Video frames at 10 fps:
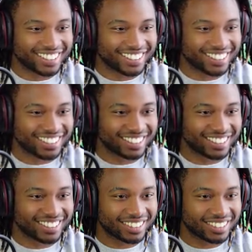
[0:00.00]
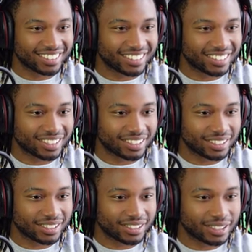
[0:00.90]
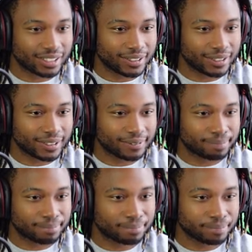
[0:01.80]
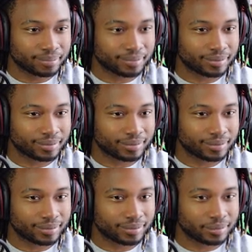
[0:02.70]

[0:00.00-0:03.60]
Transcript: Nobody speaks.